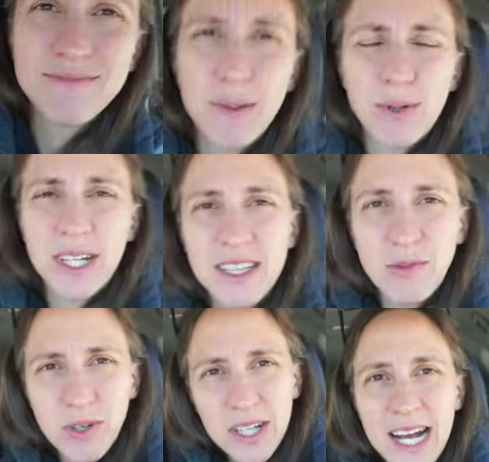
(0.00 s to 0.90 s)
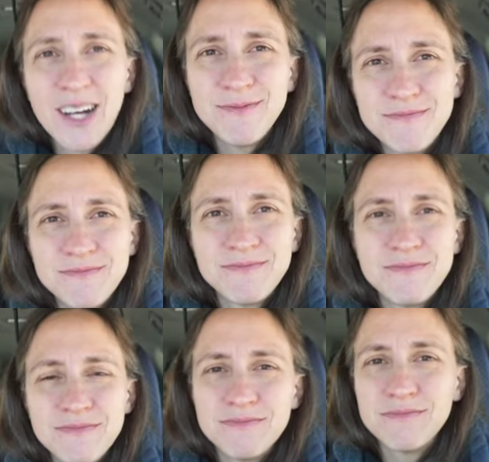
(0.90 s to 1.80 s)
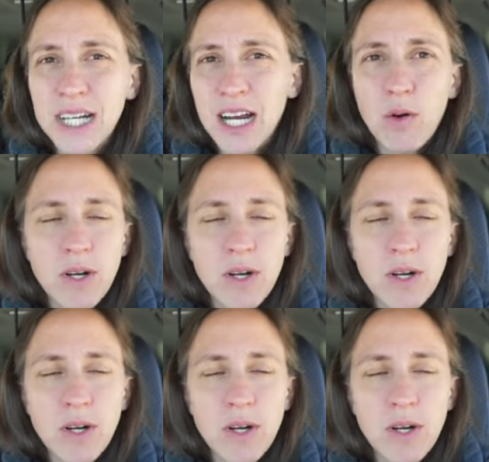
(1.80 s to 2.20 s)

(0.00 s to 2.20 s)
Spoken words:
people are getting the word out, but I don't